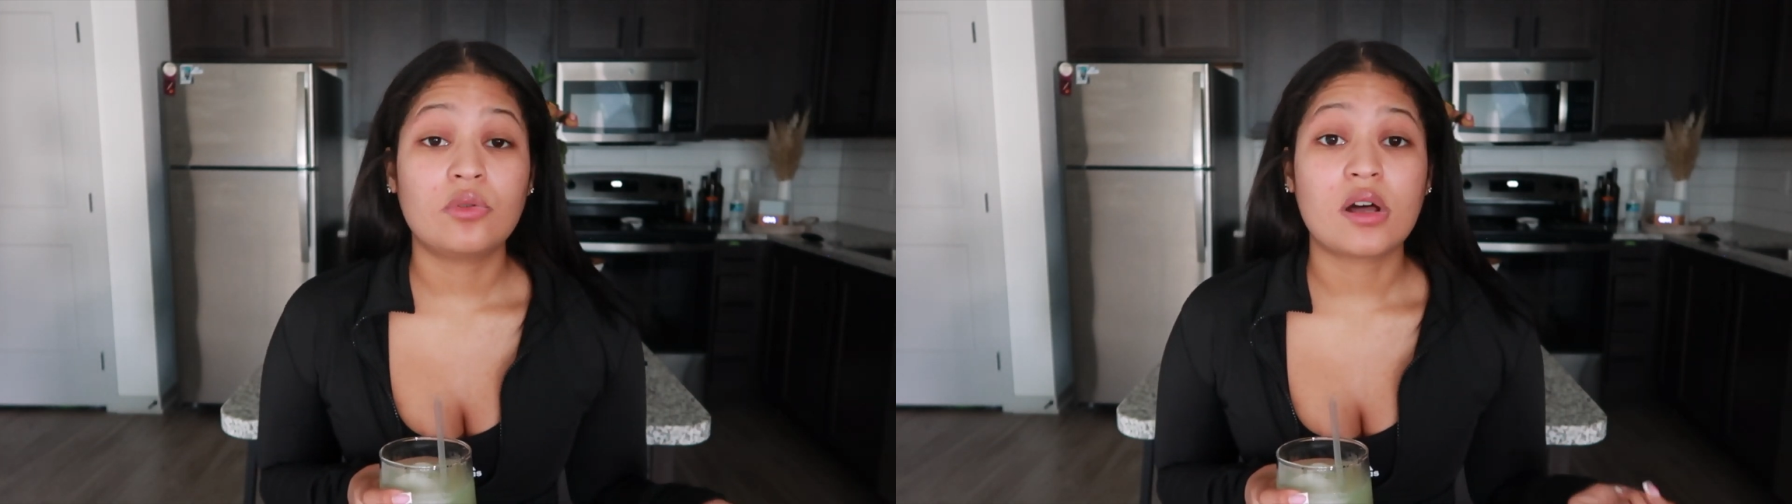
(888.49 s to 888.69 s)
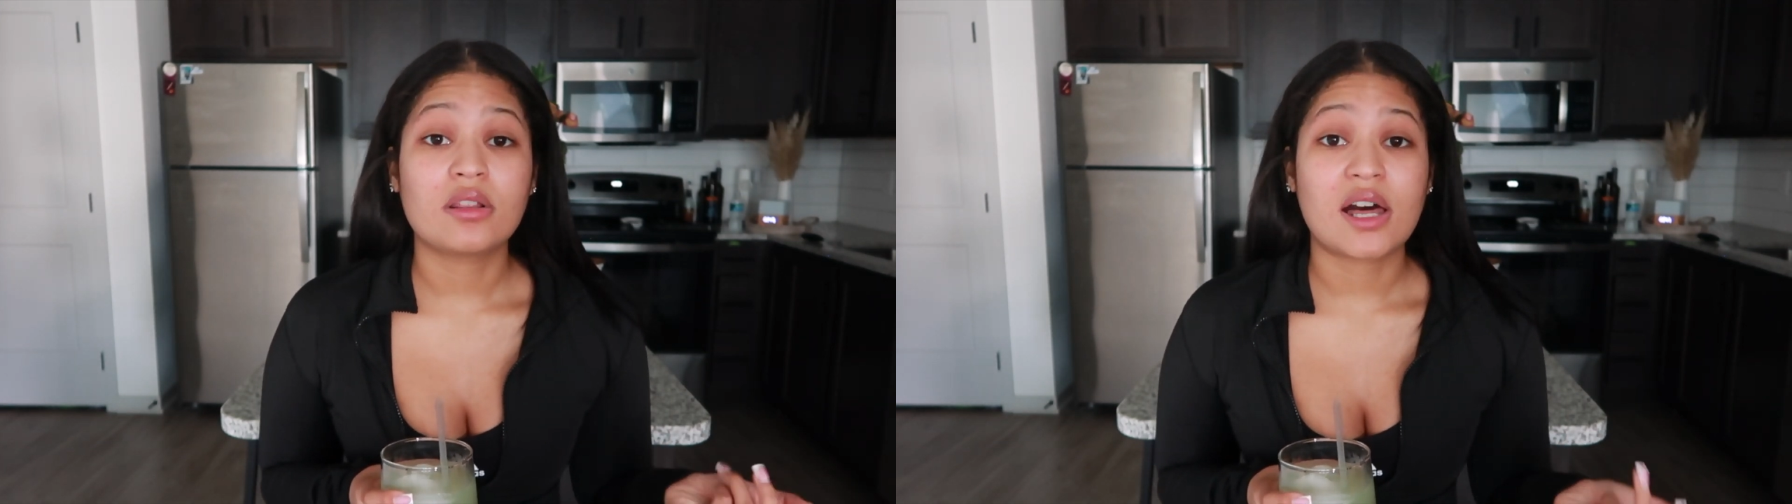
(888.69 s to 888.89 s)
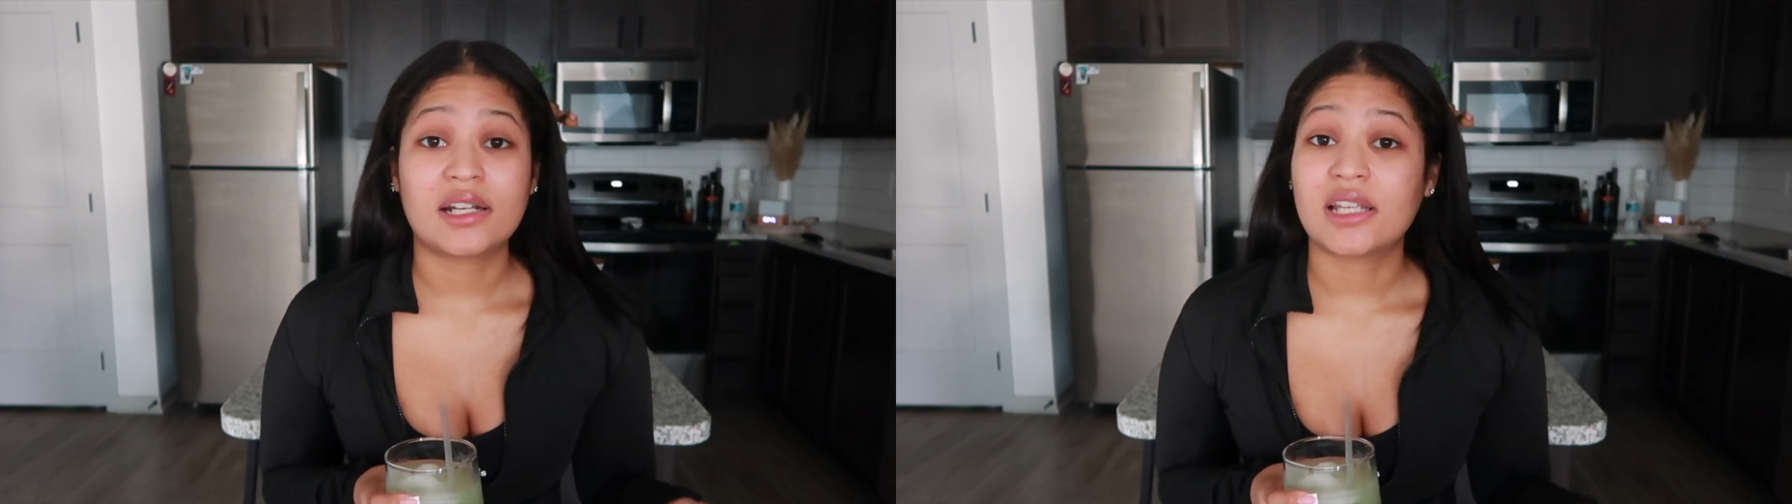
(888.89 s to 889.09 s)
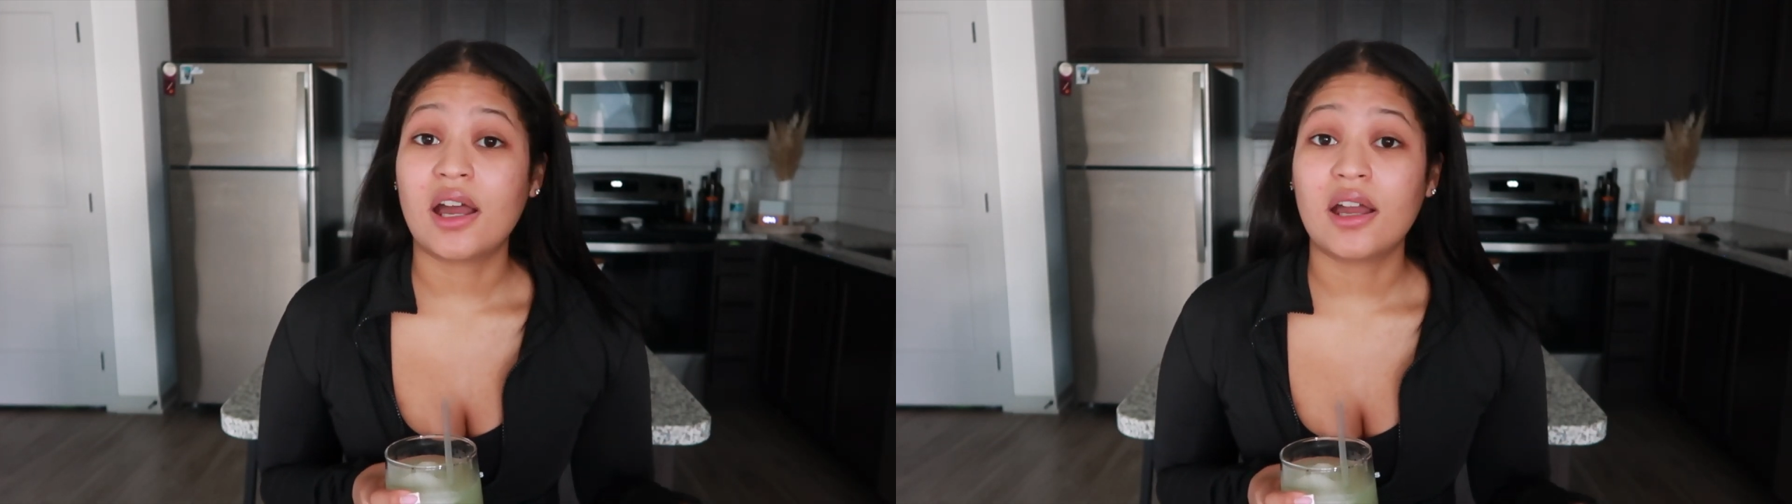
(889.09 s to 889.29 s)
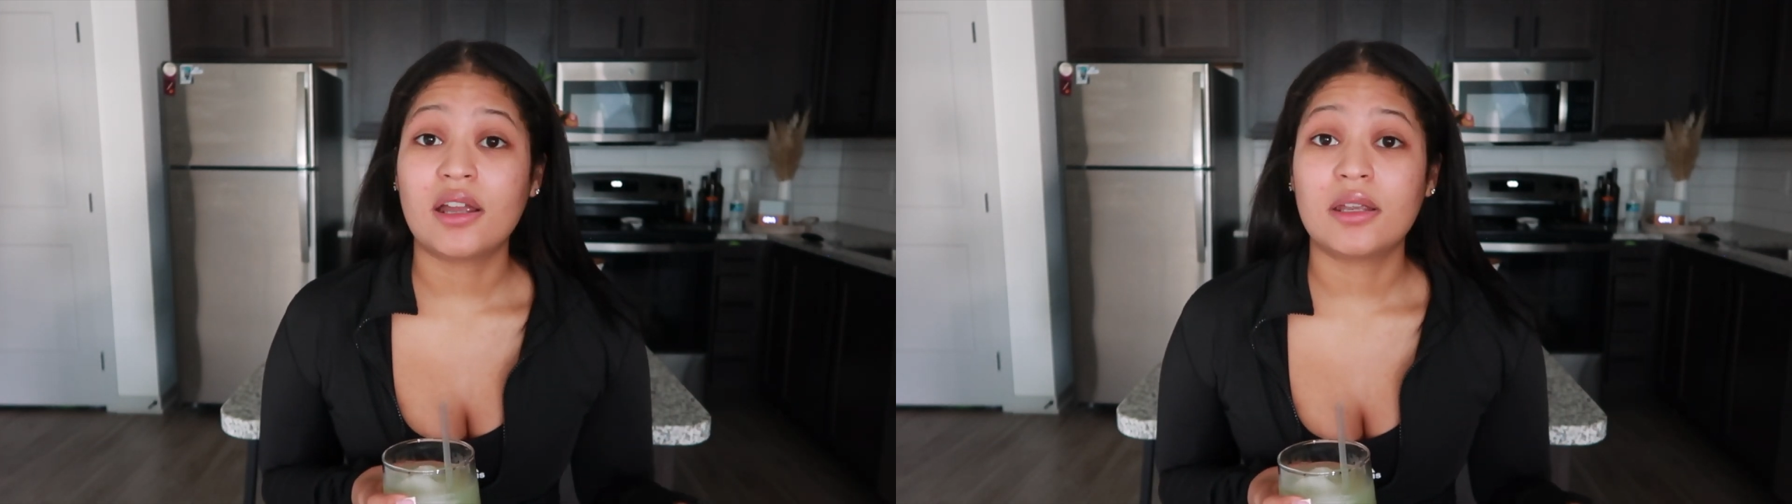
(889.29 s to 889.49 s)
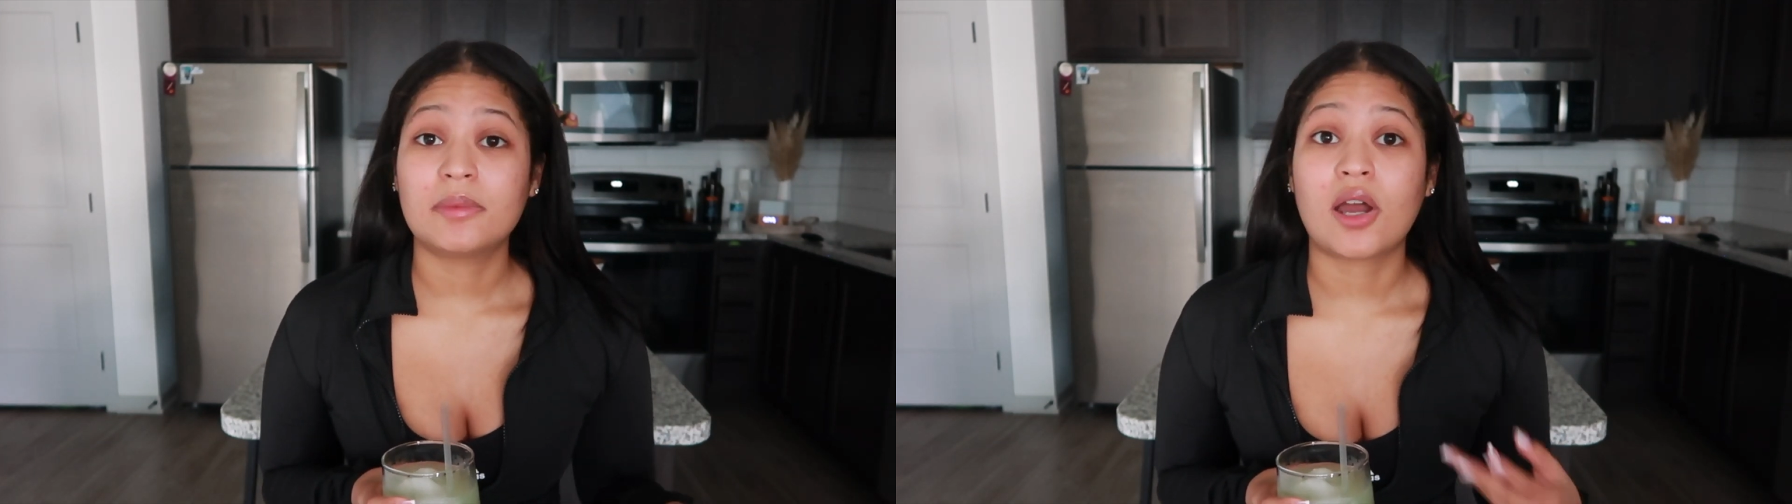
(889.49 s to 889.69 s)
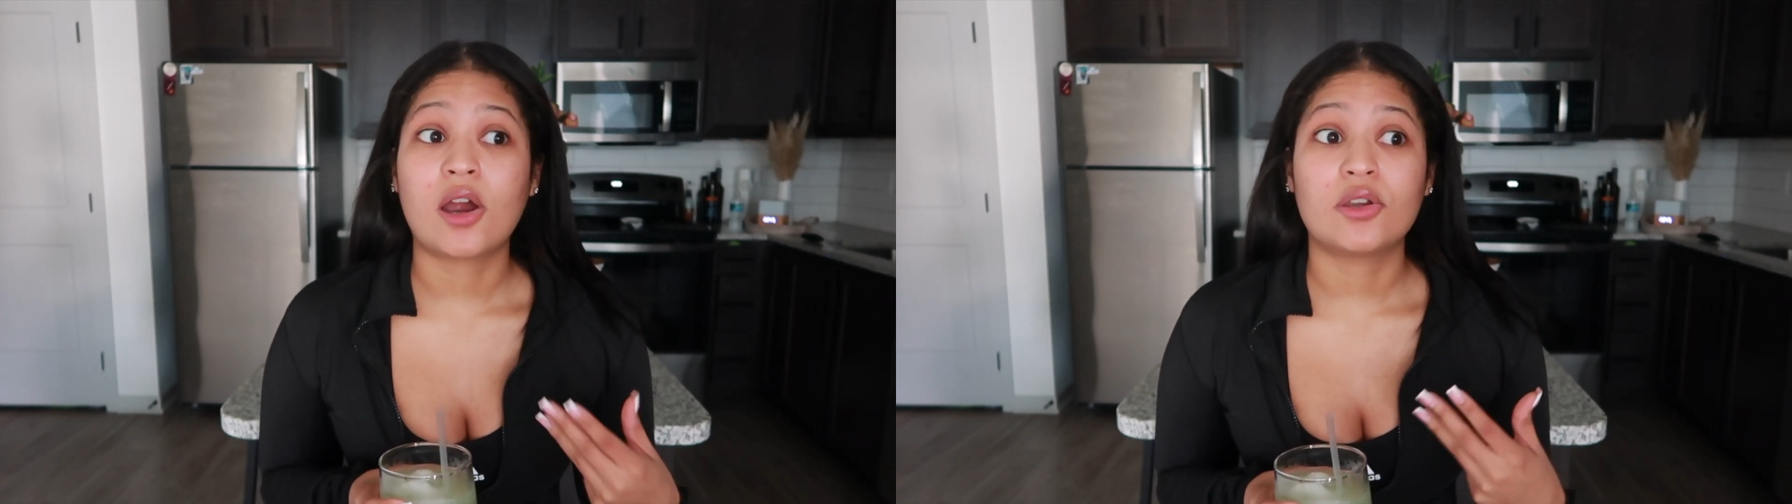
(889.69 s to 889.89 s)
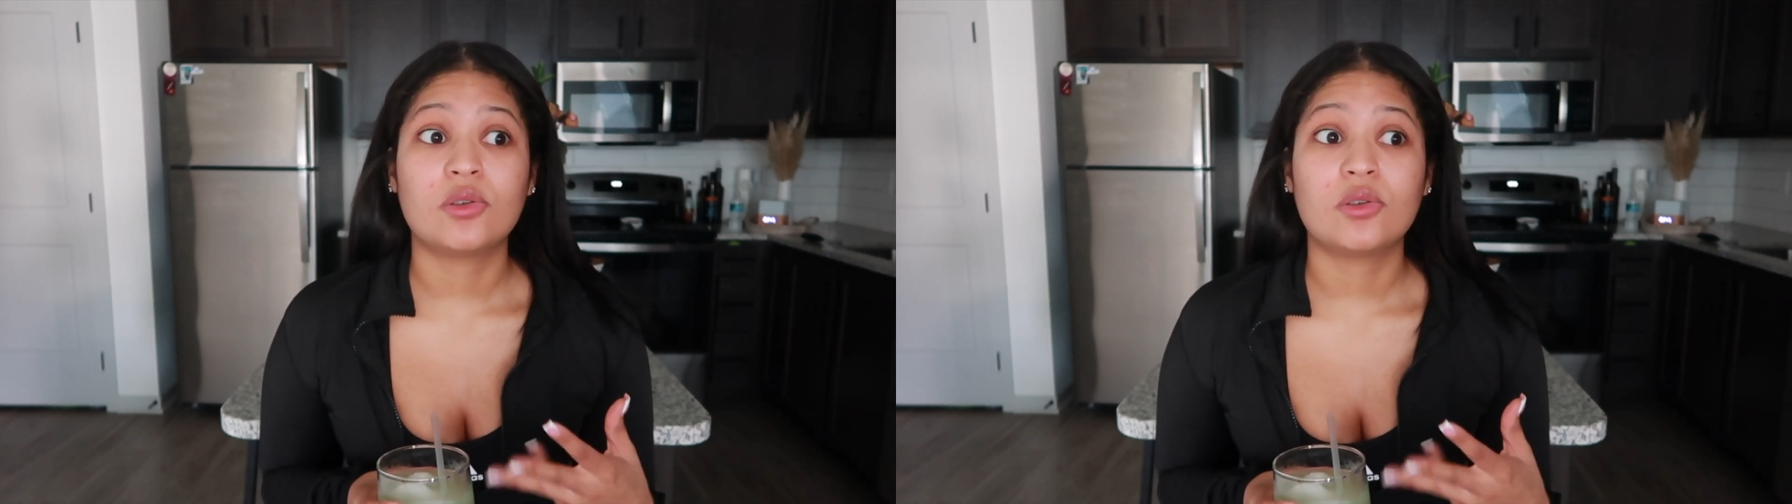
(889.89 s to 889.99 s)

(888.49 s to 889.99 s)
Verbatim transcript: a lot of times our